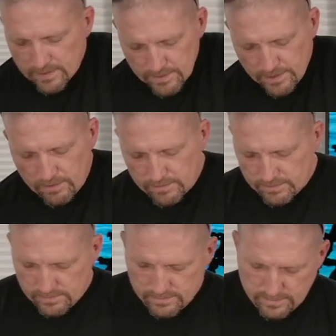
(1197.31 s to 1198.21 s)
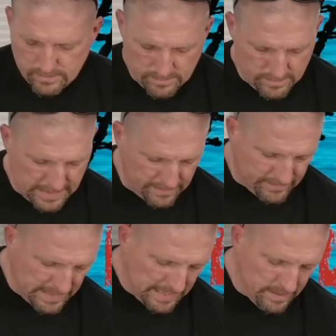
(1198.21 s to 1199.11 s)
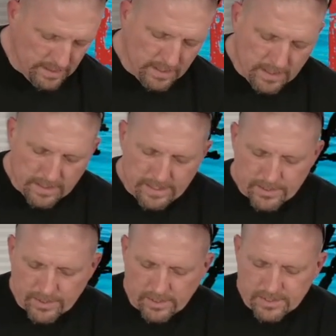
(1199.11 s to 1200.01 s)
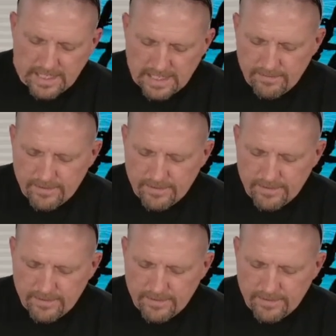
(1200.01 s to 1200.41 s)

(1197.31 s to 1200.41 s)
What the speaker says: So that's that. This does have the